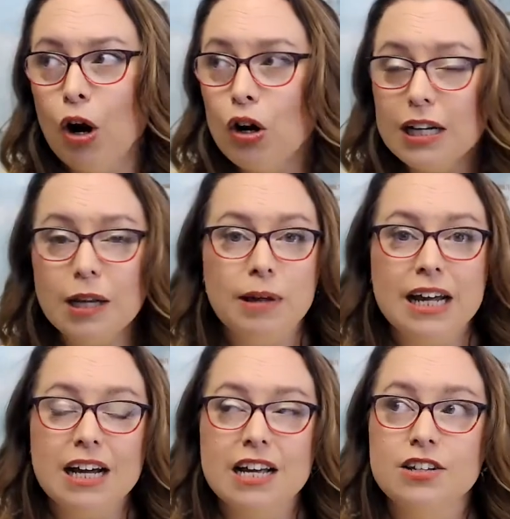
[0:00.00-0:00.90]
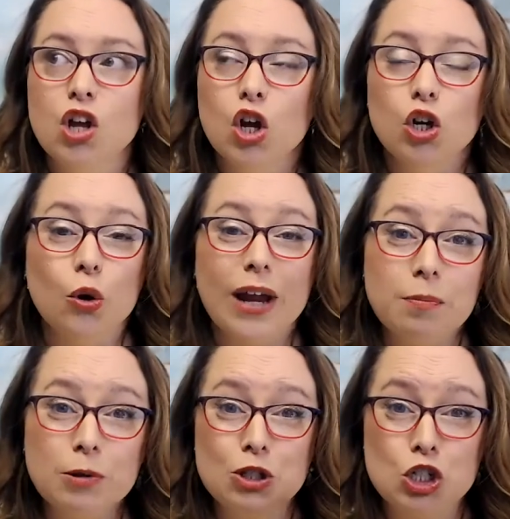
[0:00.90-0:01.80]
partly because you're
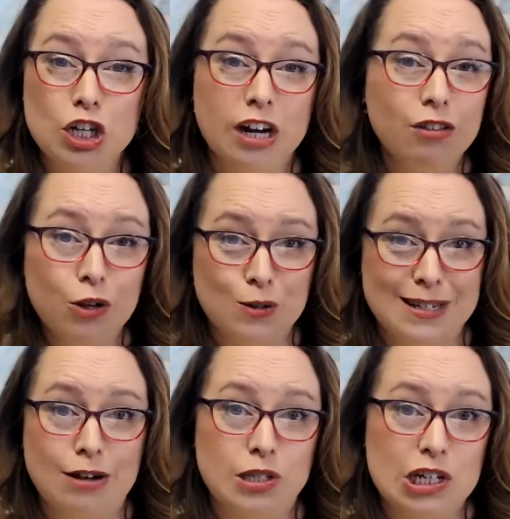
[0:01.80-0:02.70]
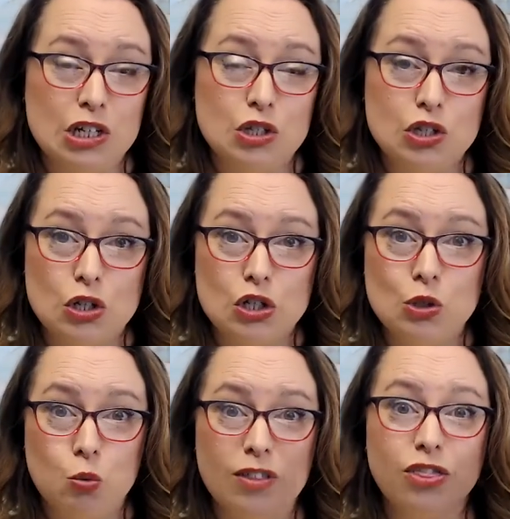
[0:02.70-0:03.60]
able to share those doubts and
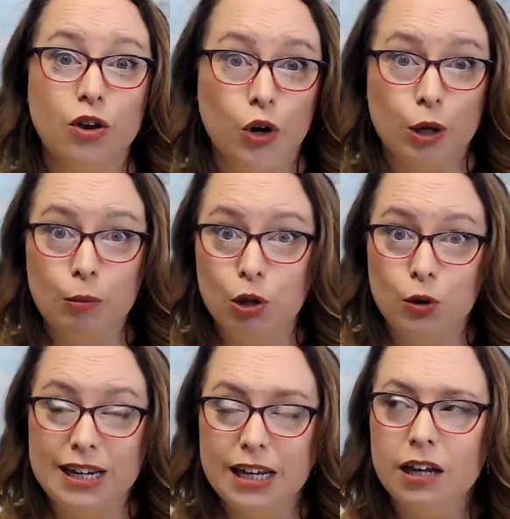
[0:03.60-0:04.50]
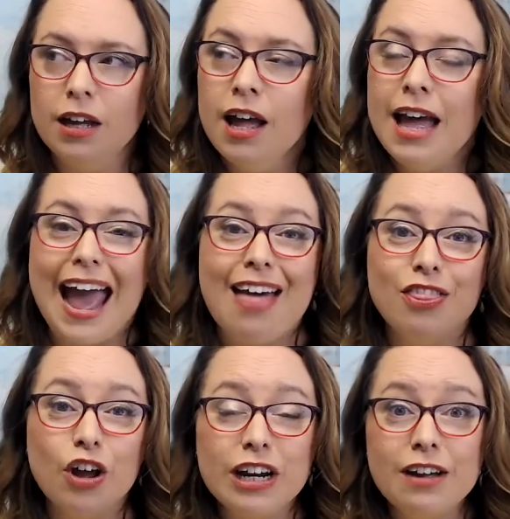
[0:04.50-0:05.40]
concerns with your community,
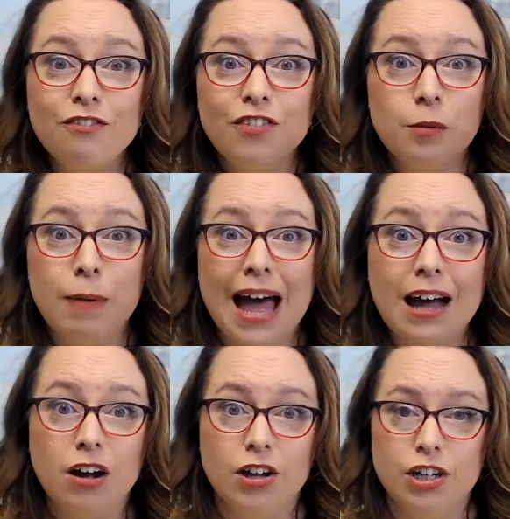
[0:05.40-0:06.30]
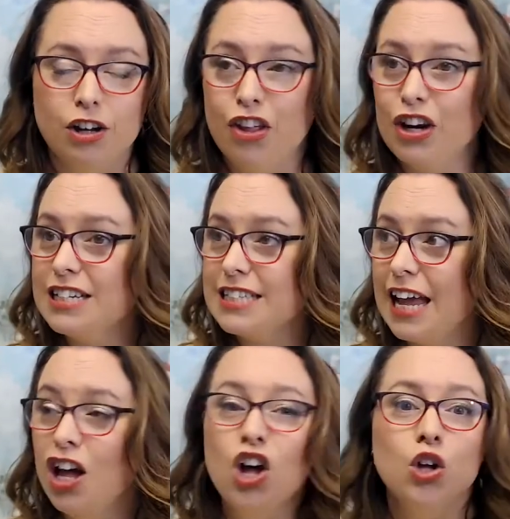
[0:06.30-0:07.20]
and they're going to feed back on you. They're going to
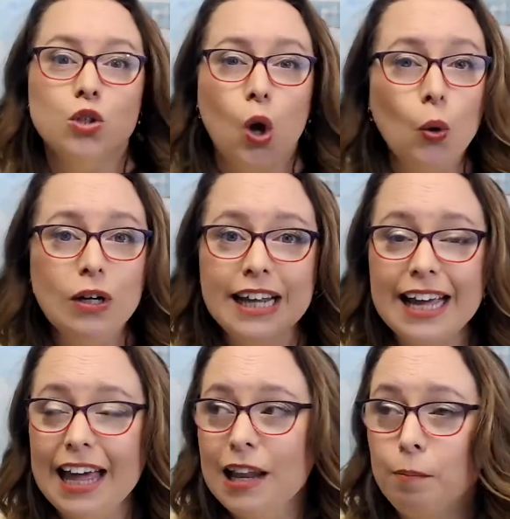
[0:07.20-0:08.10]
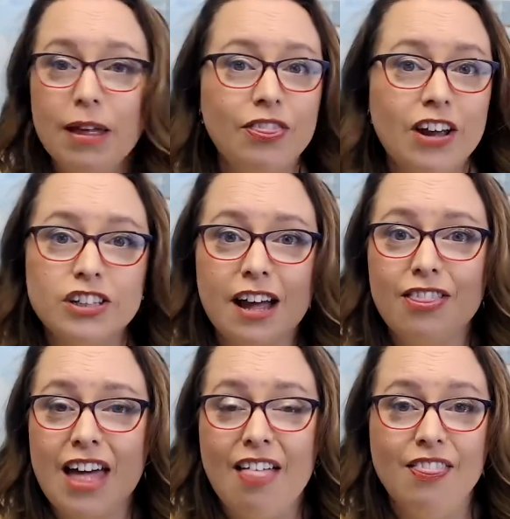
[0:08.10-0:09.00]
say, totally get it, been there,
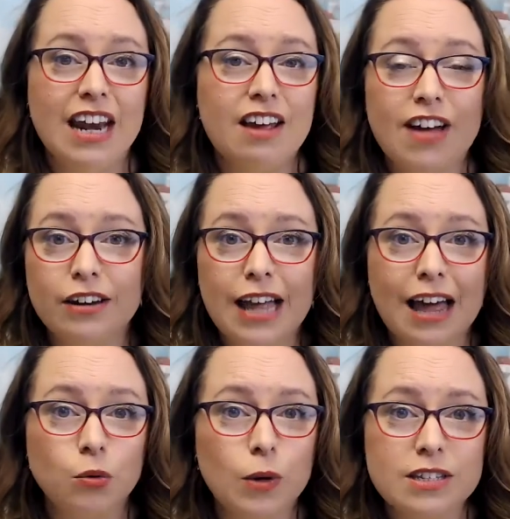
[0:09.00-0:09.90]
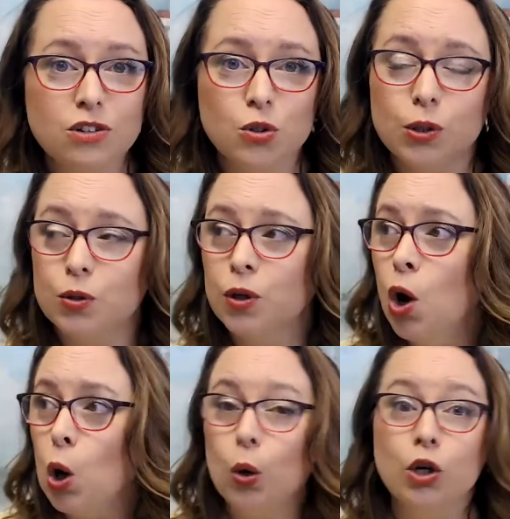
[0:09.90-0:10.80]
done that, and then I found out it wasn't true,
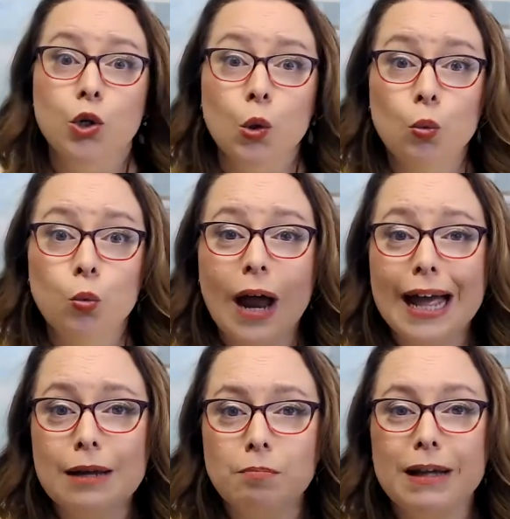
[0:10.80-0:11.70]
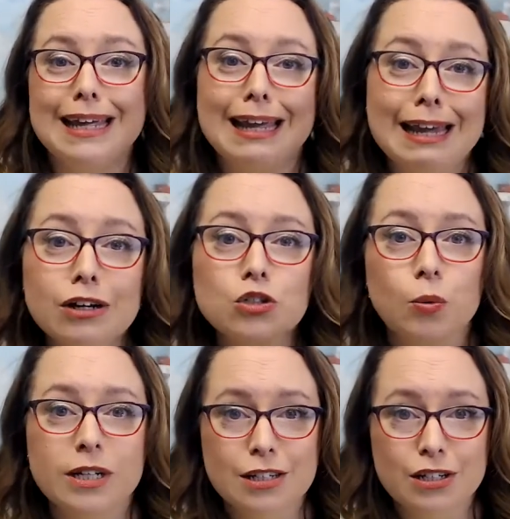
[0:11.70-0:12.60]
or you're right, but here's
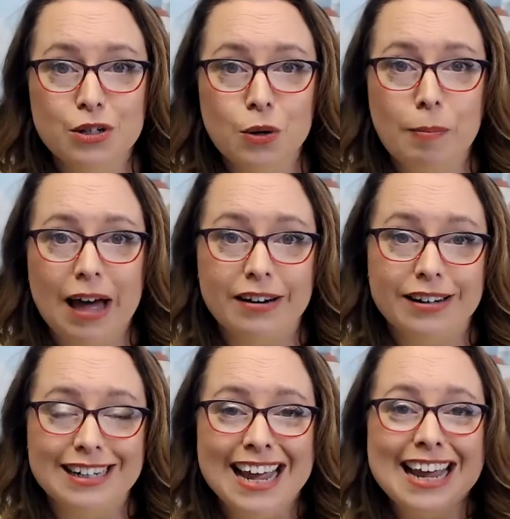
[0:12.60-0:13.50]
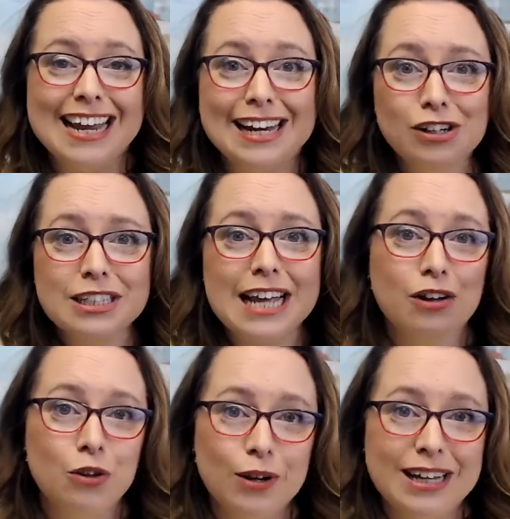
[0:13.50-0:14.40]
what to do about it. Here's
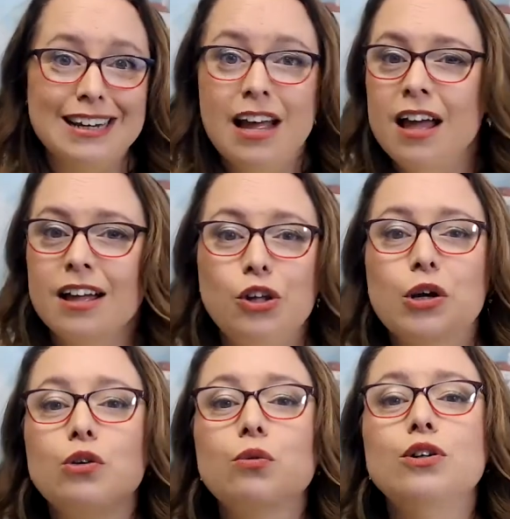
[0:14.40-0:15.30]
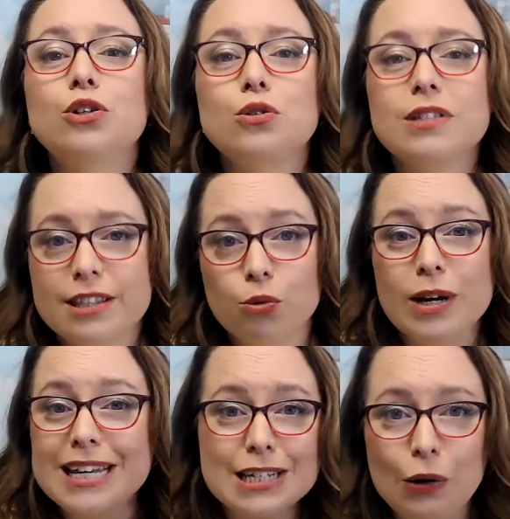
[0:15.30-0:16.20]
how you can reduce the
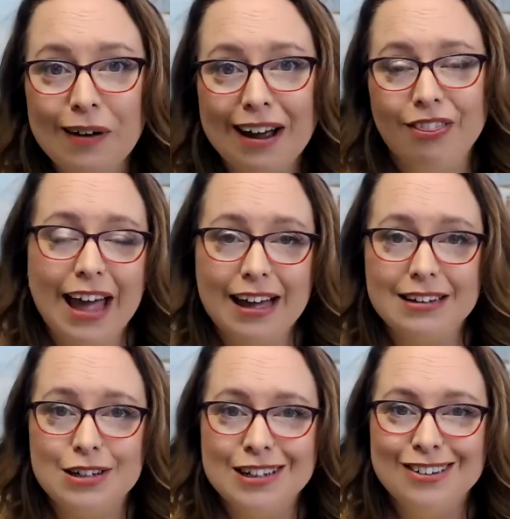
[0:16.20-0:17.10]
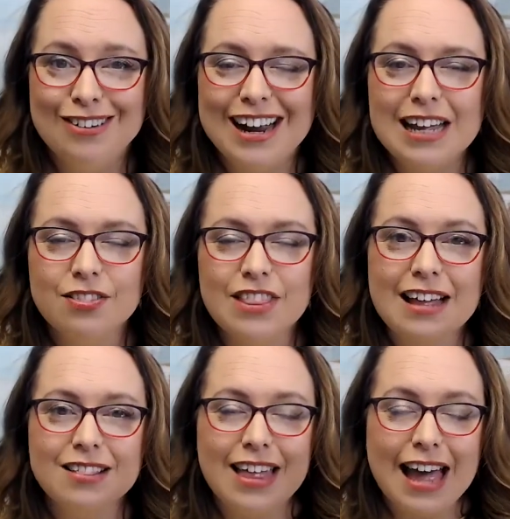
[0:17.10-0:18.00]
risk around that, right?
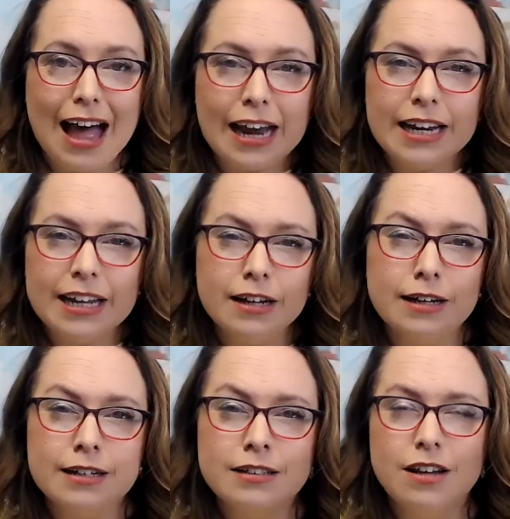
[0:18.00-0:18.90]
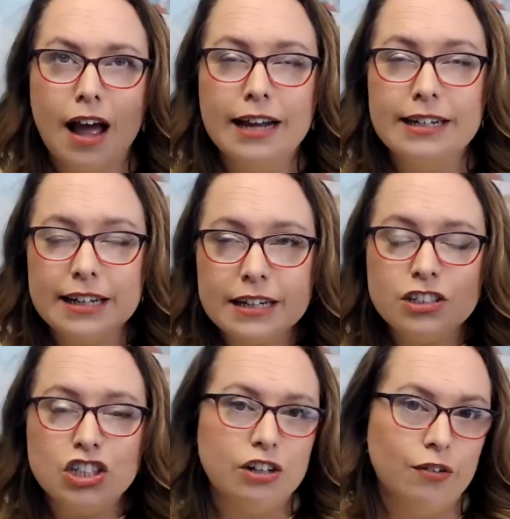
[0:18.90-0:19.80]
That idea
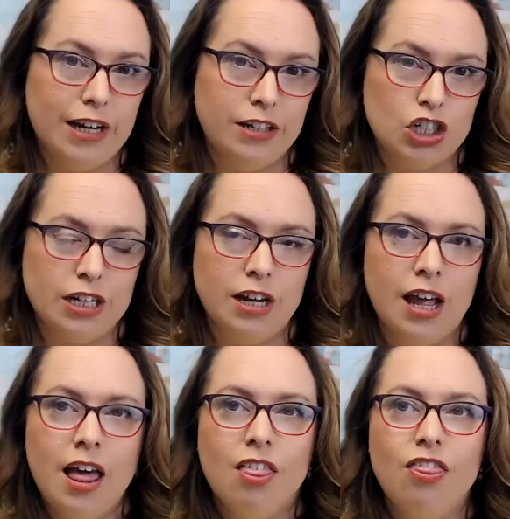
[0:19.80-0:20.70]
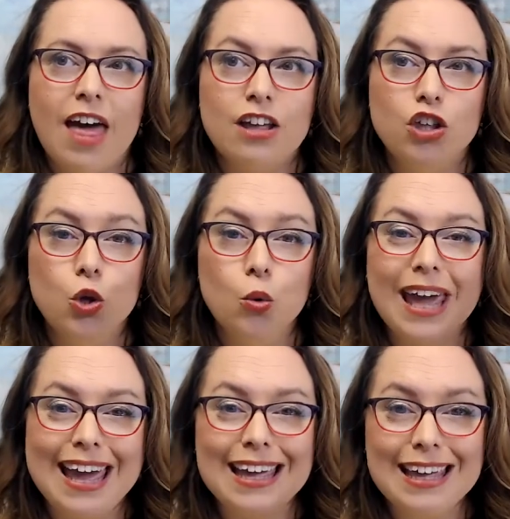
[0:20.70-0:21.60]
generation that you
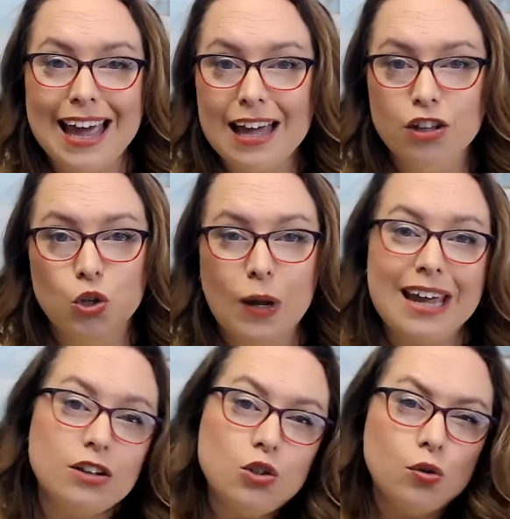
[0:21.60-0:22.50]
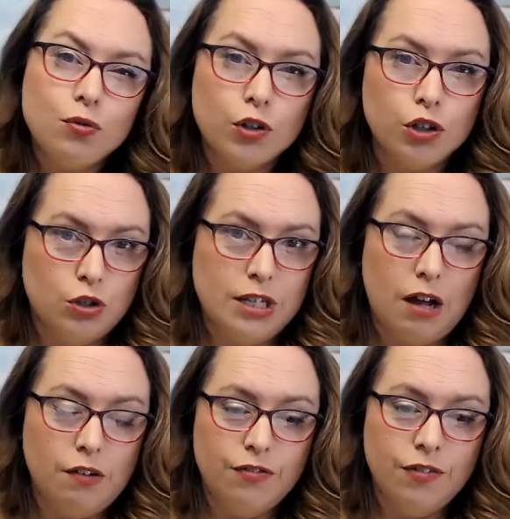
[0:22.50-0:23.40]
can't do for
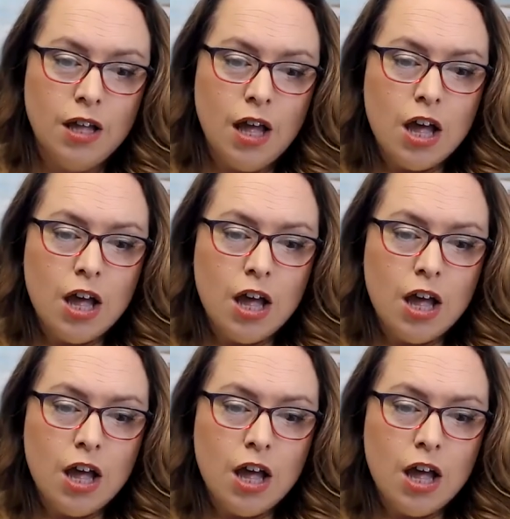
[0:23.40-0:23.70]
yourself.